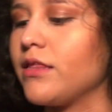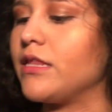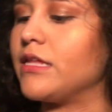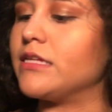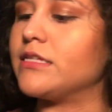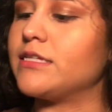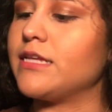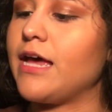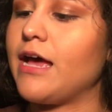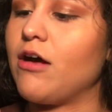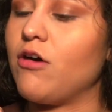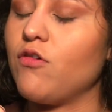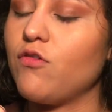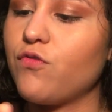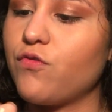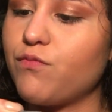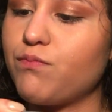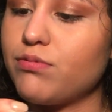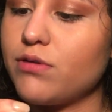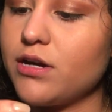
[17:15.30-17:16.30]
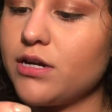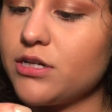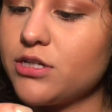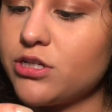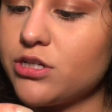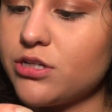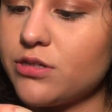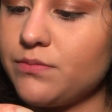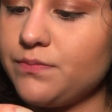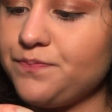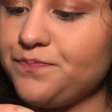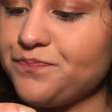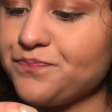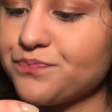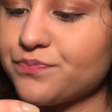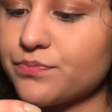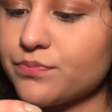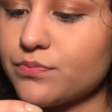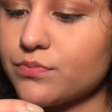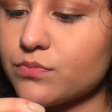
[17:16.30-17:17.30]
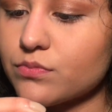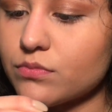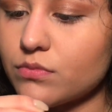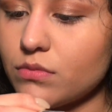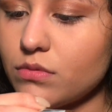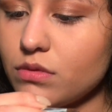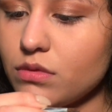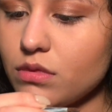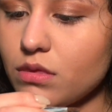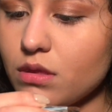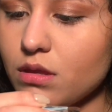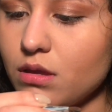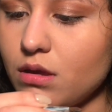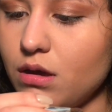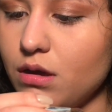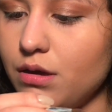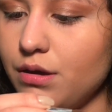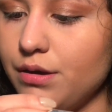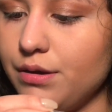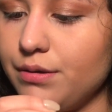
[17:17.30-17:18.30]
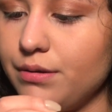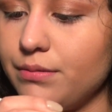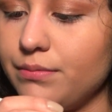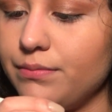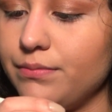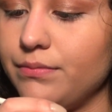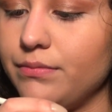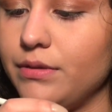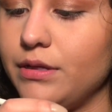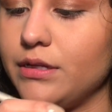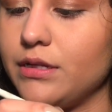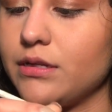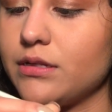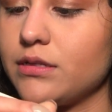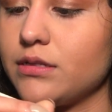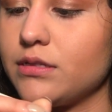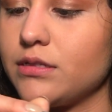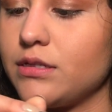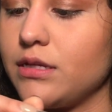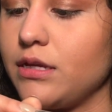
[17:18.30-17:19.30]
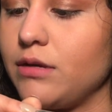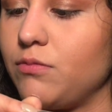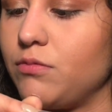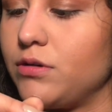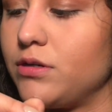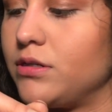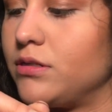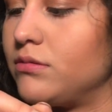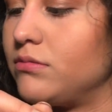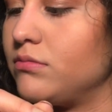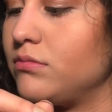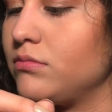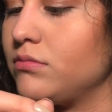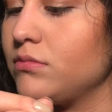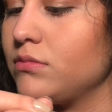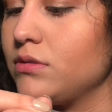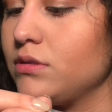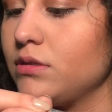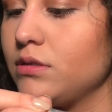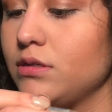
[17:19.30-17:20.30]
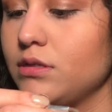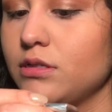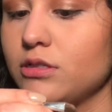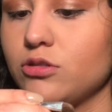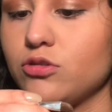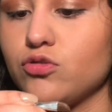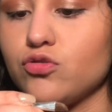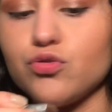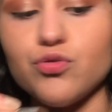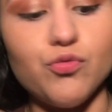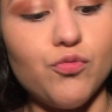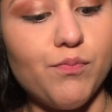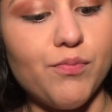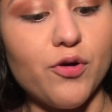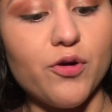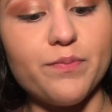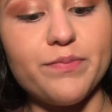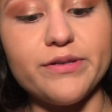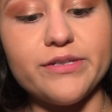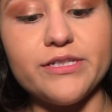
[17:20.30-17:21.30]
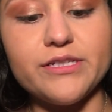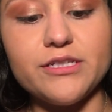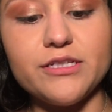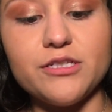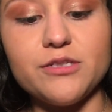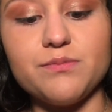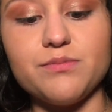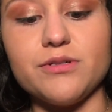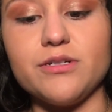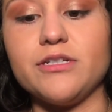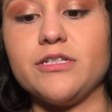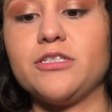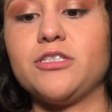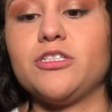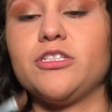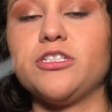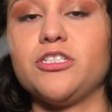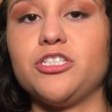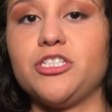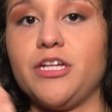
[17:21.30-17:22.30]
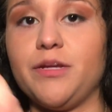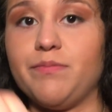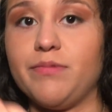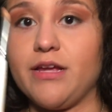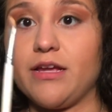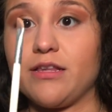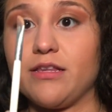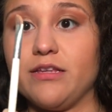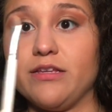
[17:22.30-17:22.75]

This elf brush. It doesn't say what its true purpose is, but it's just shaped like